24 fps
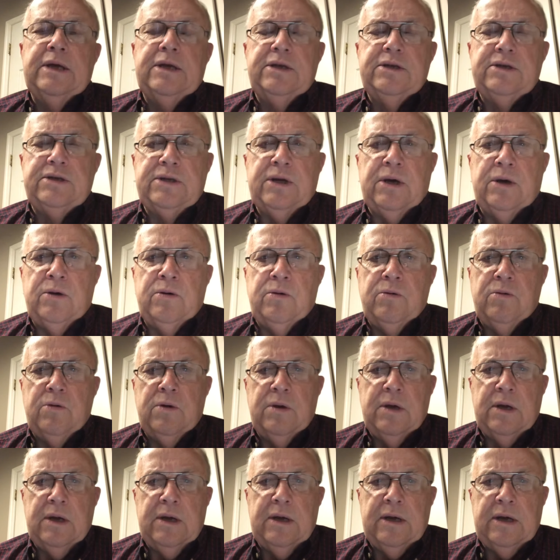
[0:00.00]
So
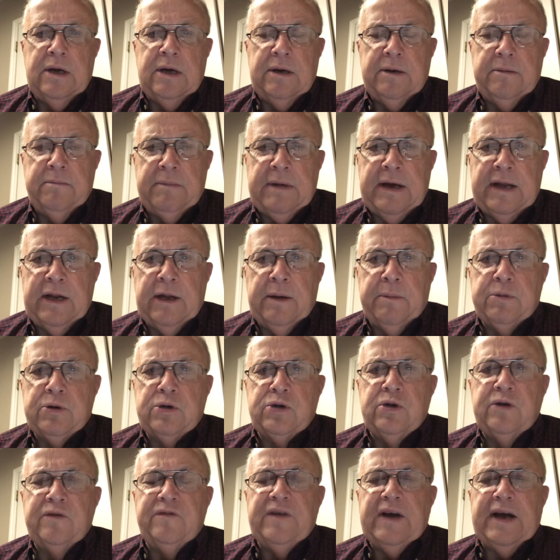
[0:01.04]
my number is
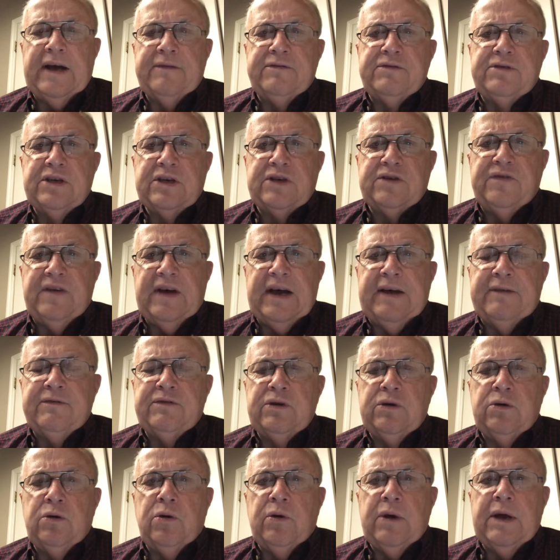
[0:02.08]

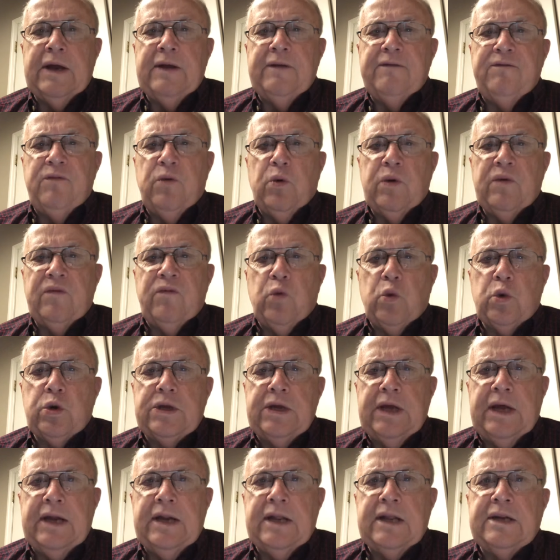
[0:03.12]

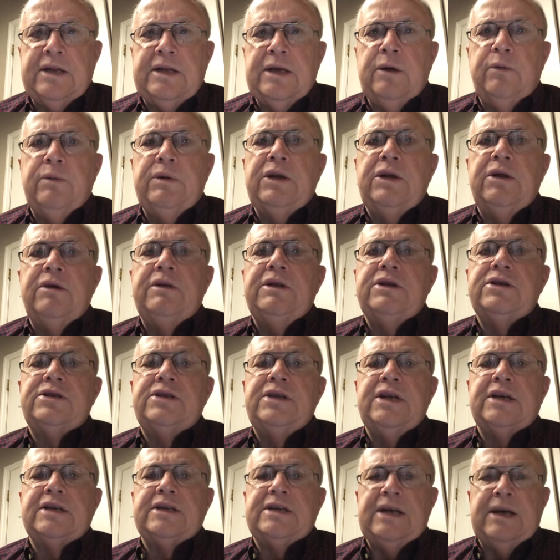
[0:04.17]
256-508-4410. Until we do this
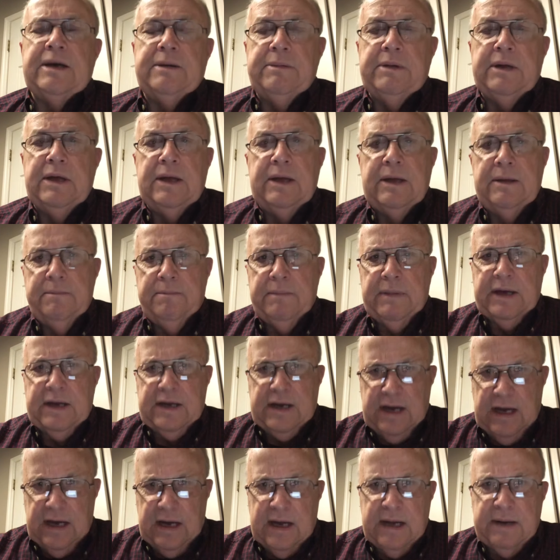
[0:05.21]
next time, may
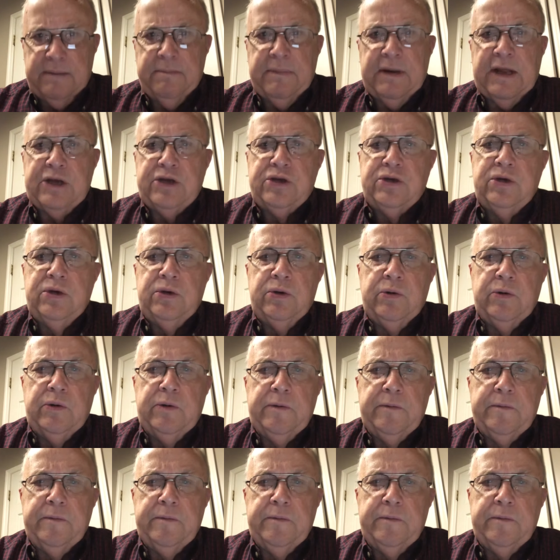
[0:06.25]
God bless you.